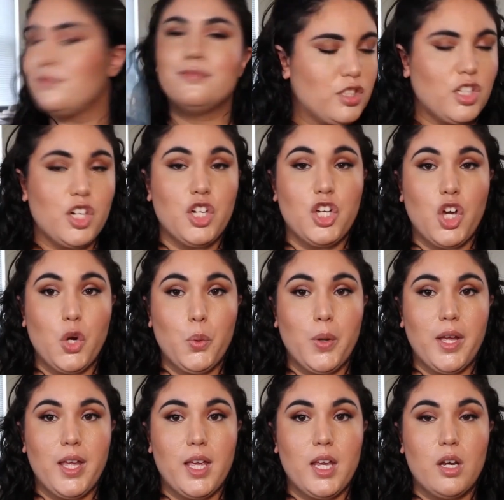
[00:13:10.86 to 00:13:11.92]
Gonna go
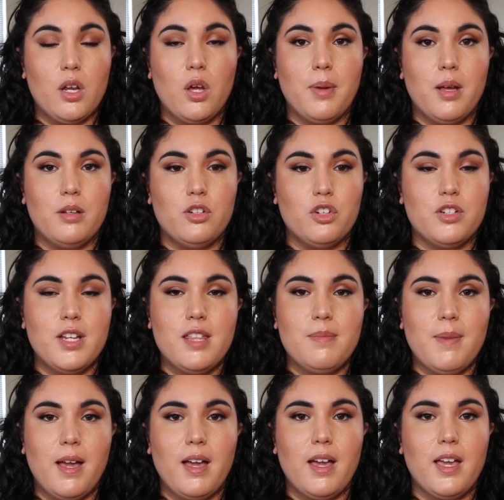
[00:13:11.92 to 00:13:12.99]
in underneath
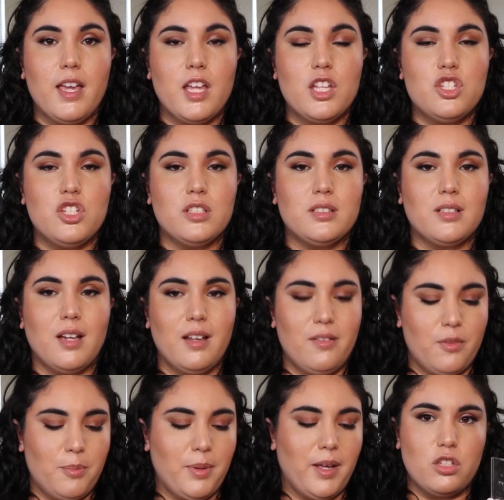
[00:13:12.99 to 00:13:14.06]
my eye and just kind of
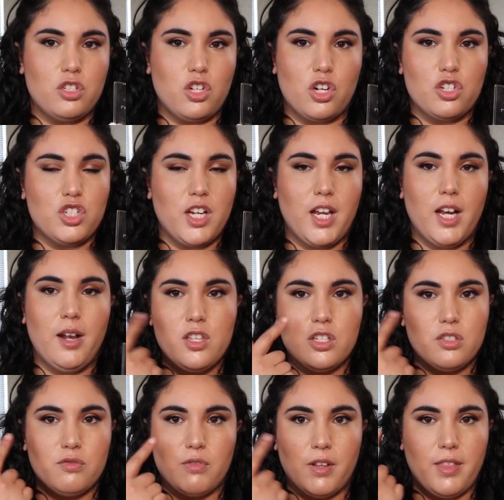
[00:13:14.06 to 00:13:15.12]
apply the dark shade and
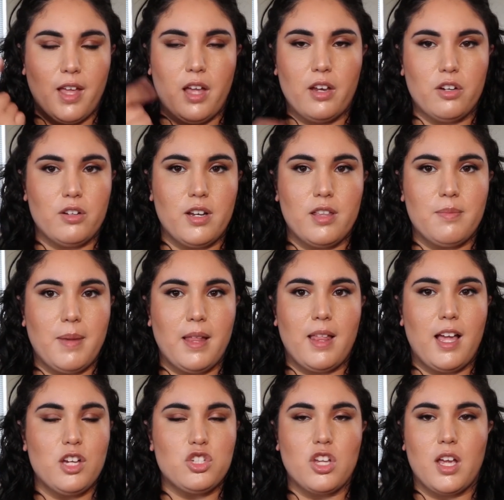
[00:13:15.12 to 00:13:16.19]
just run that underneath my
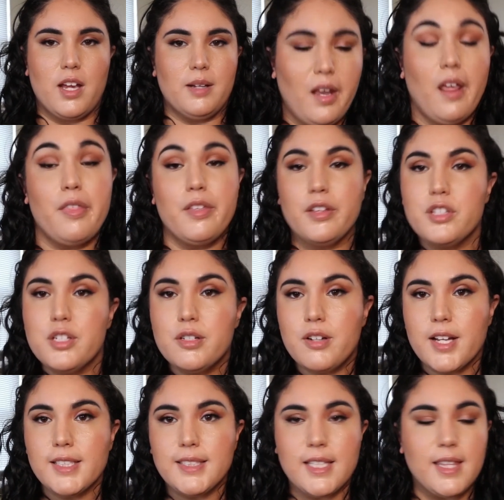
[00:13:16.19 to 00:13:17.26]
lash line. Nothing too crazy